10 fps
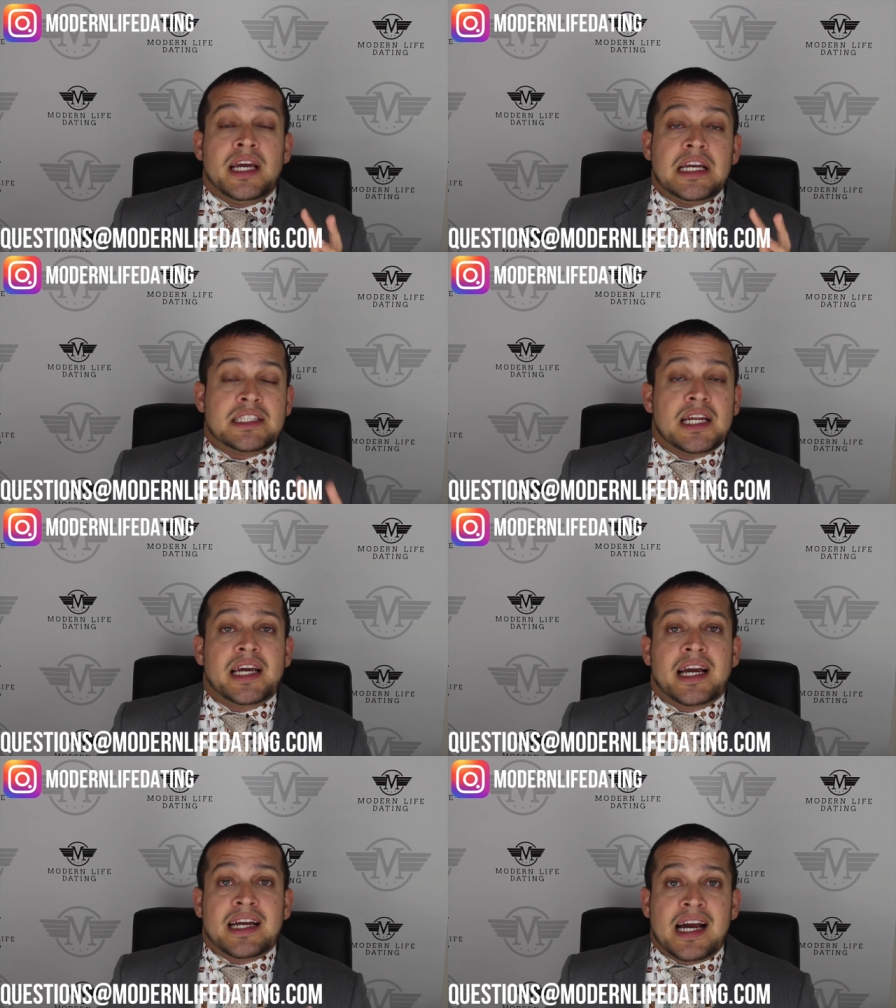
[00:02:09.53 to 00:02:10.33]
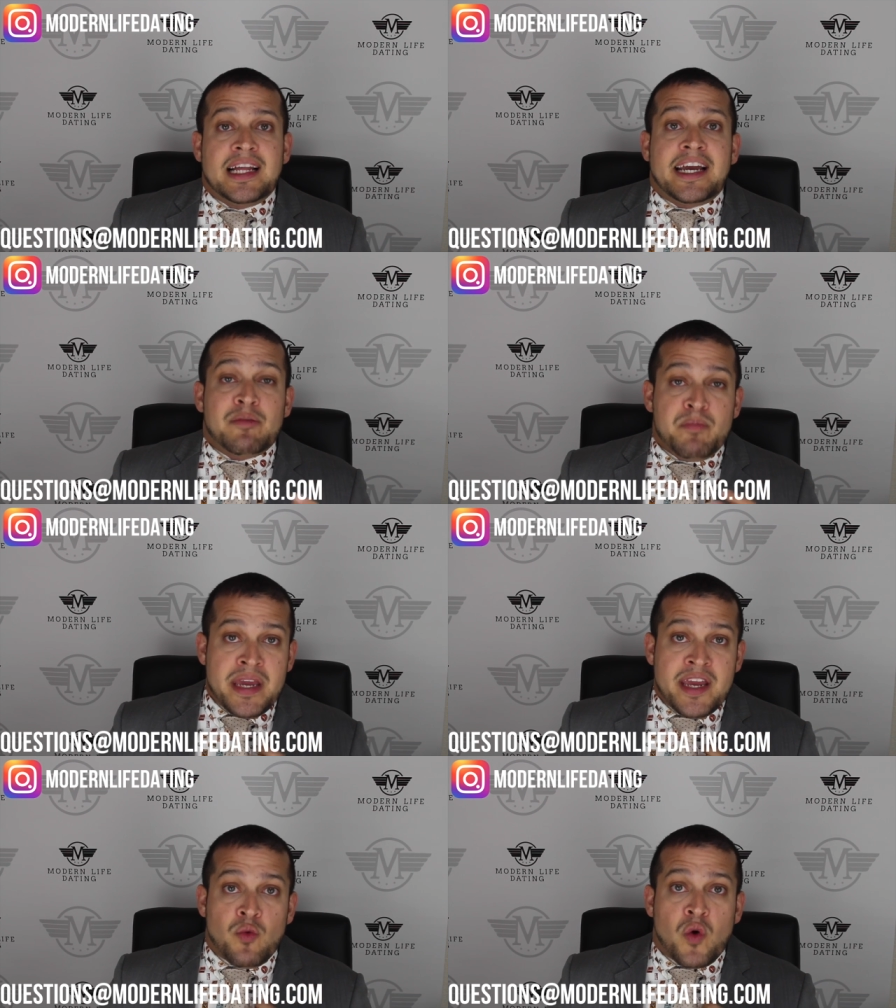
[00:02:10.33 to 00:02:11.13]
It's not like a guy like
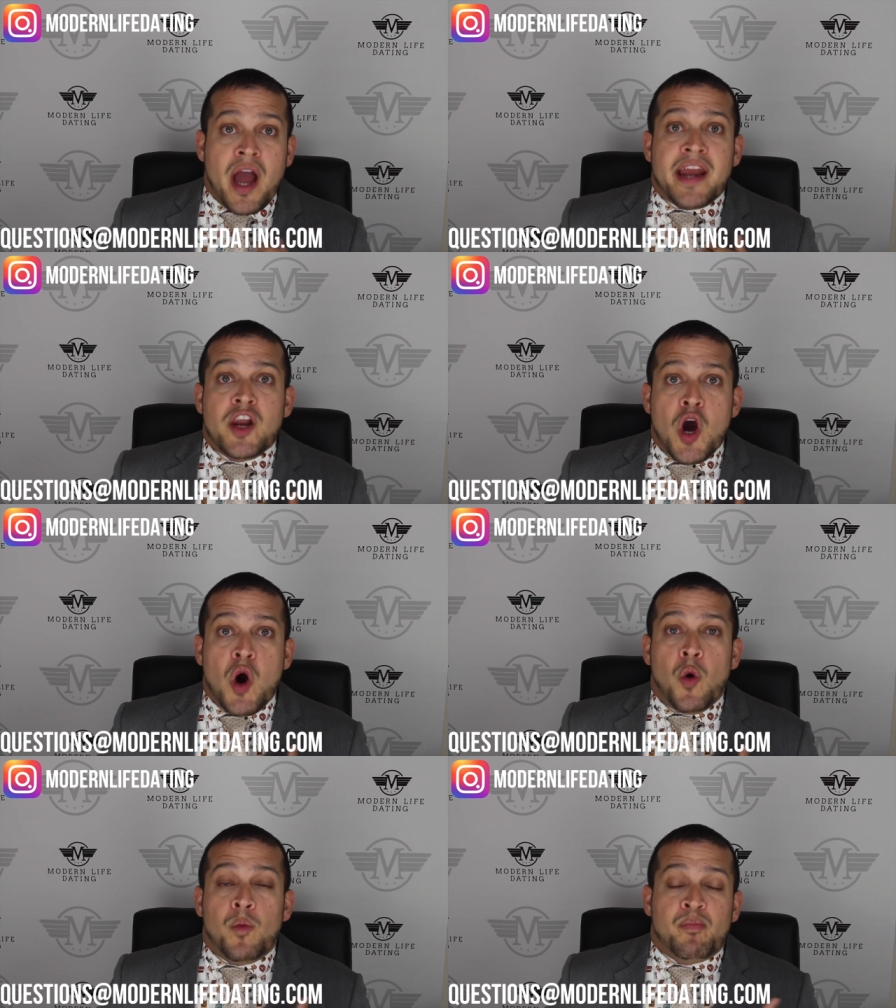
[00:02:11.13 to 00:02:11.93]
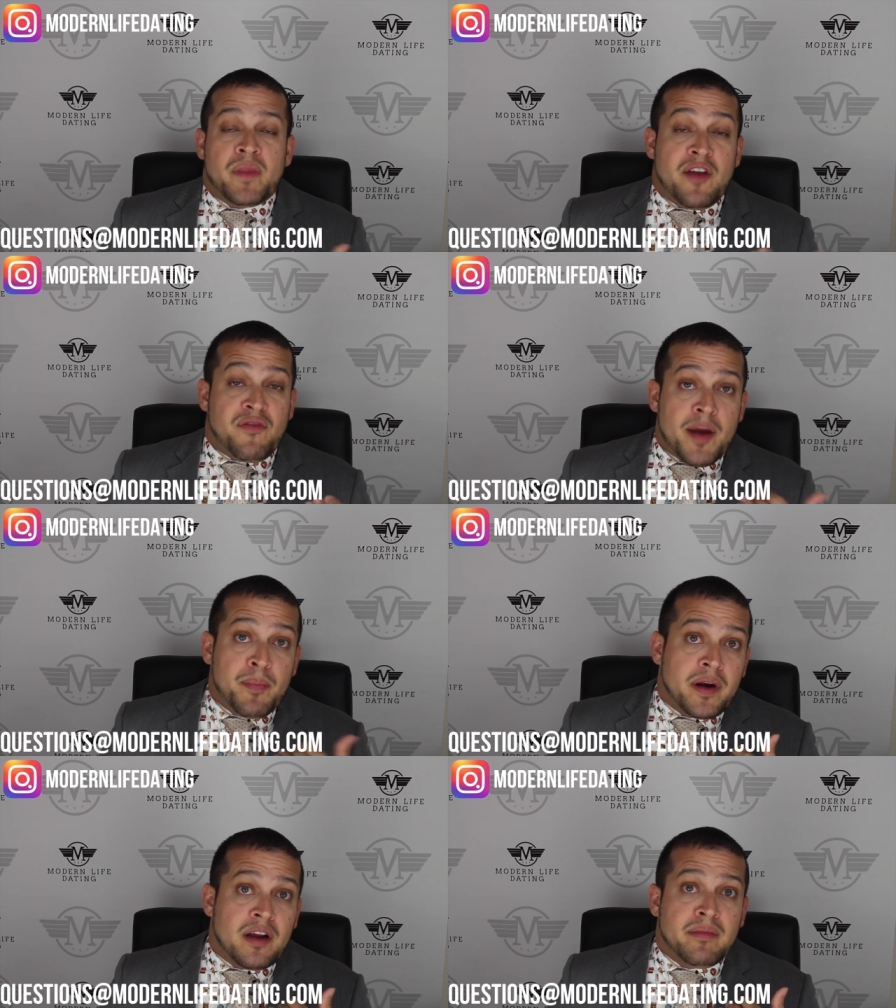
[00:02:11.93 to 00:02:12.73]
me where I know if I
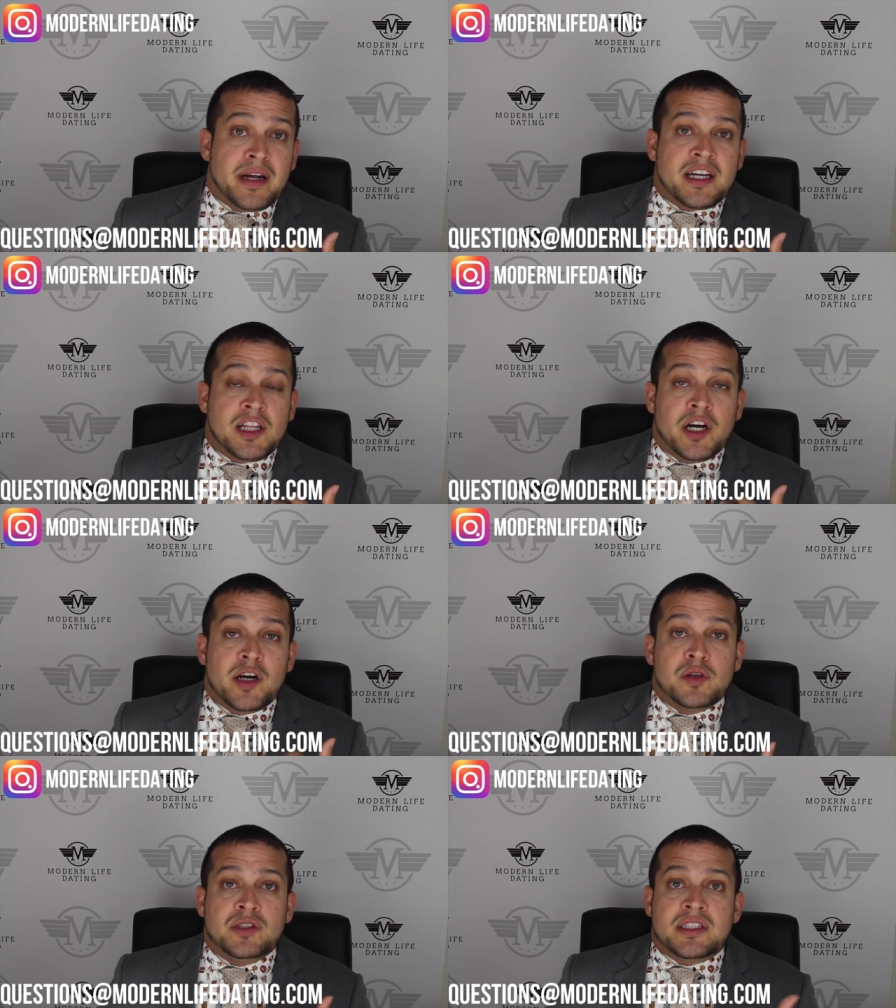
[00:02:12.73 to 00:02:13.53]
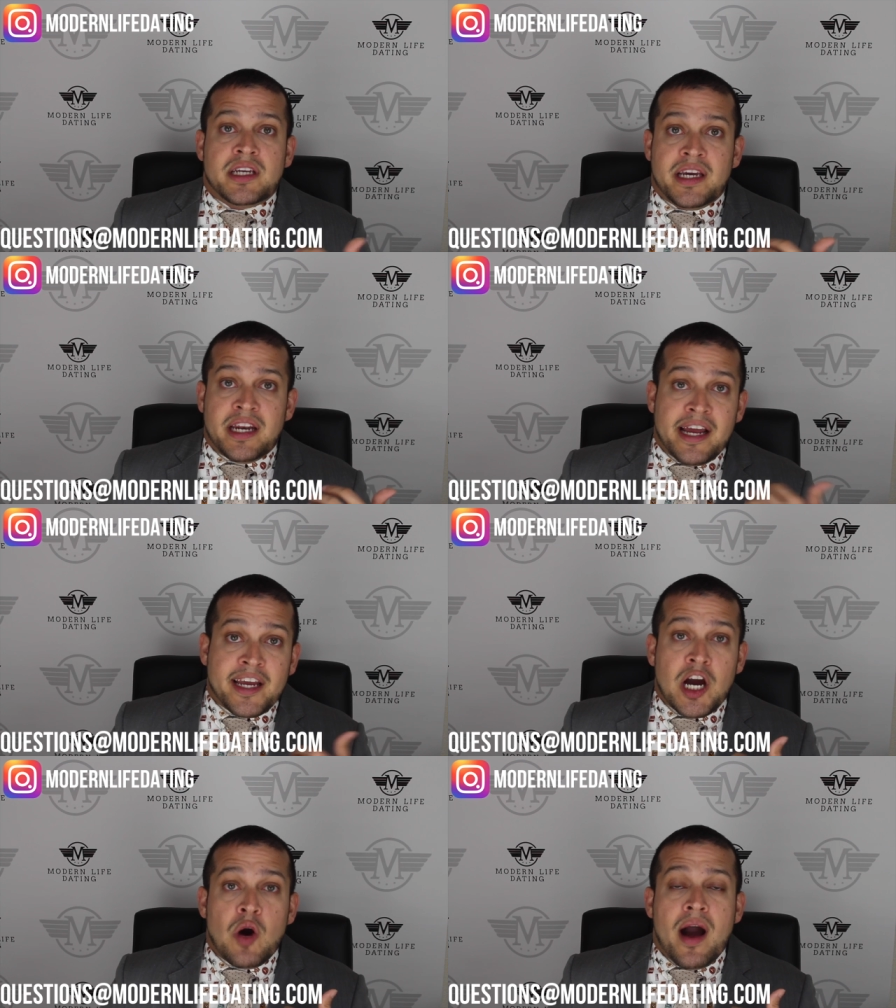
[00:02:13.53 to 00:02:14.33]
put on my clothes and I
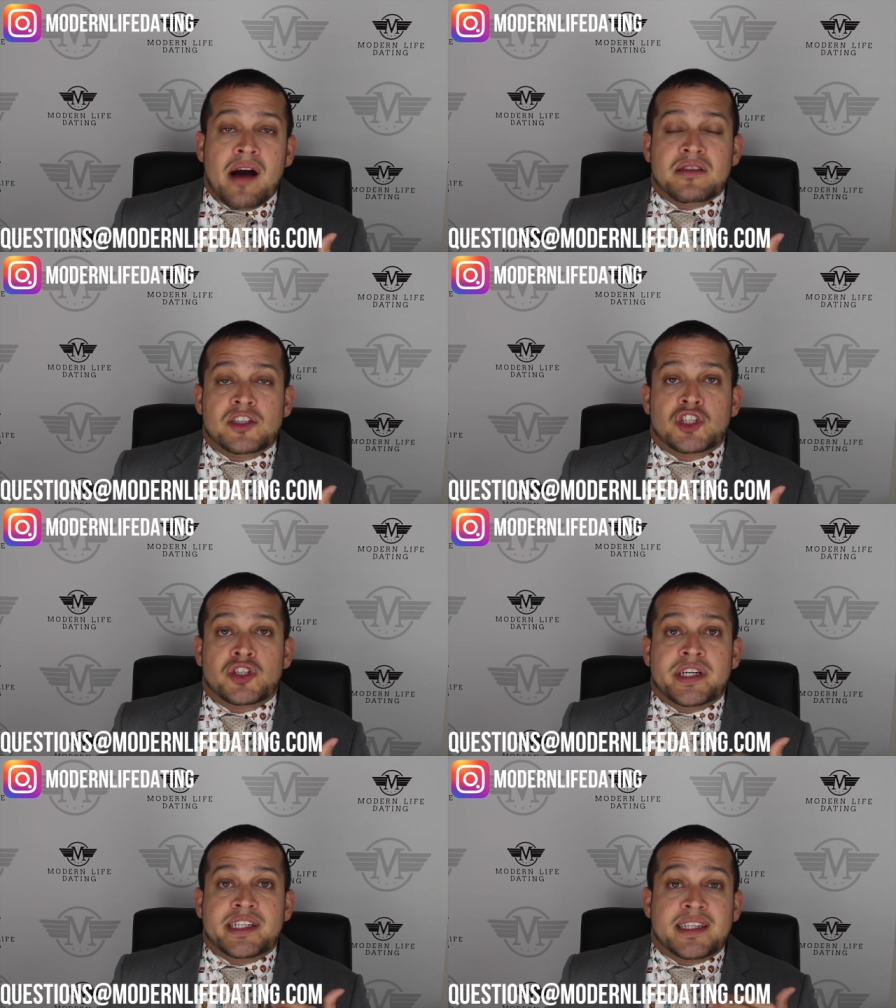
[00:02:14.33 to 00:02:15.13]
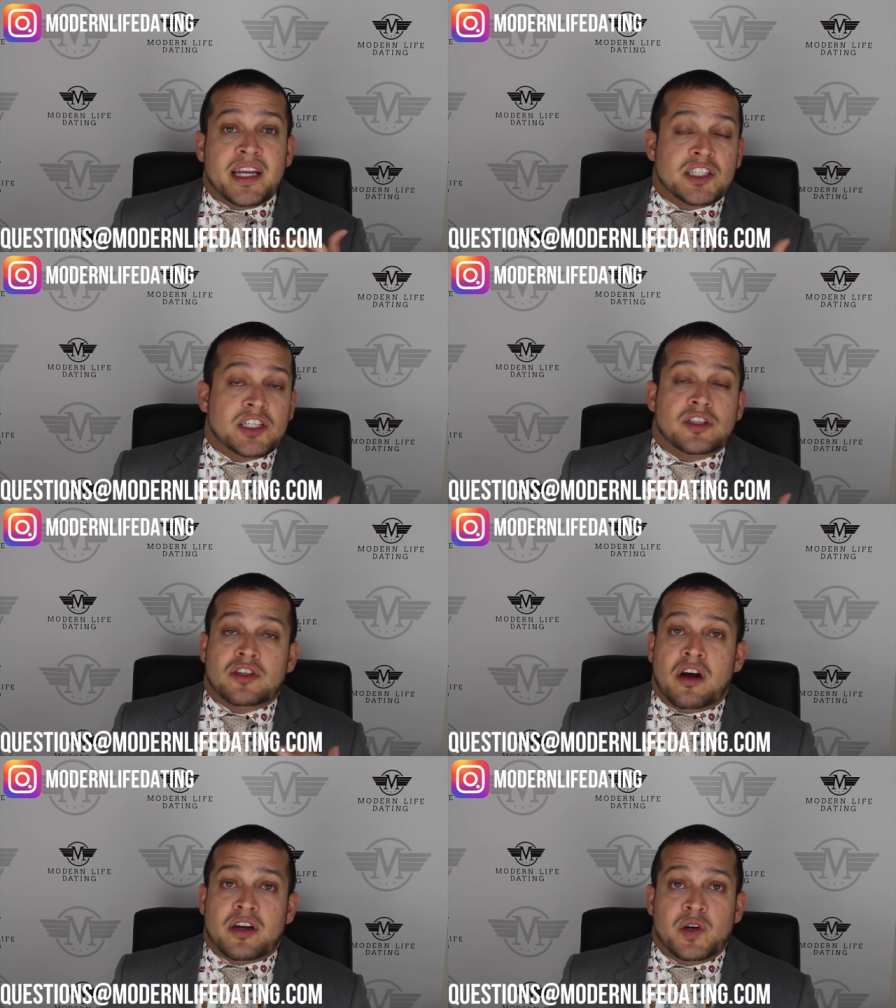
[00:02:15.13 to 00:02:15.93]
go out in the street and I start
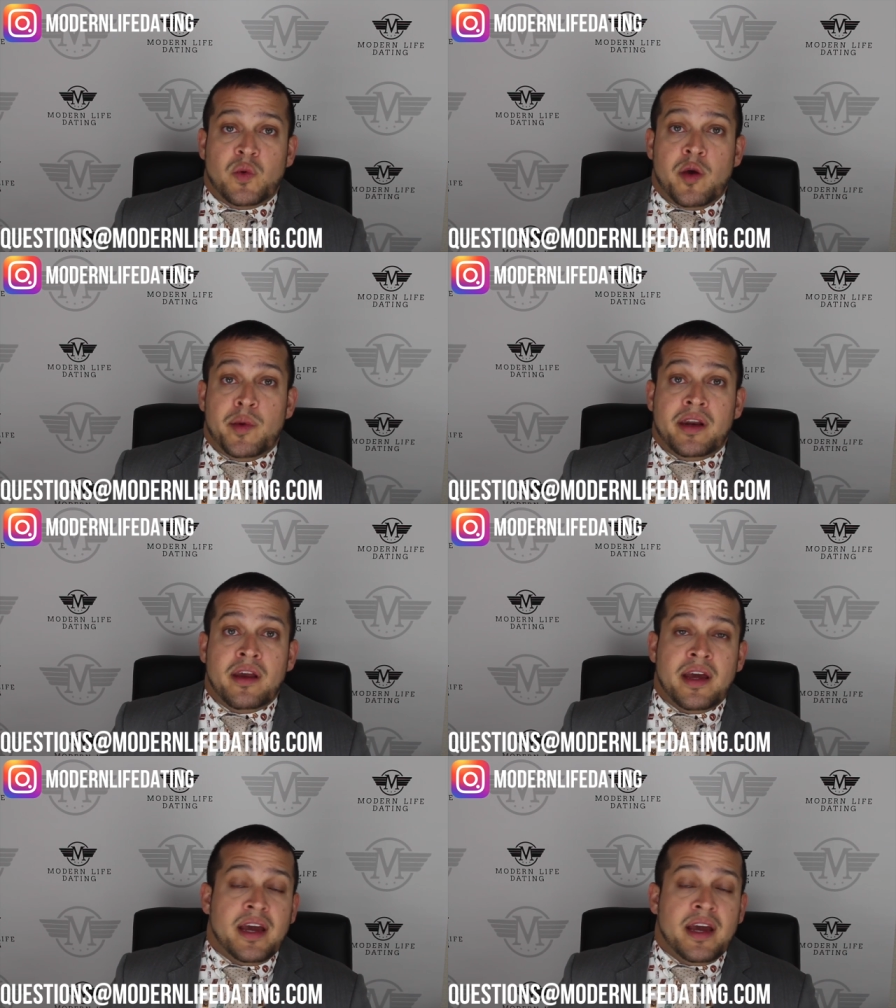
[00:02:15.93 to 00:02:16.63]
talking to women,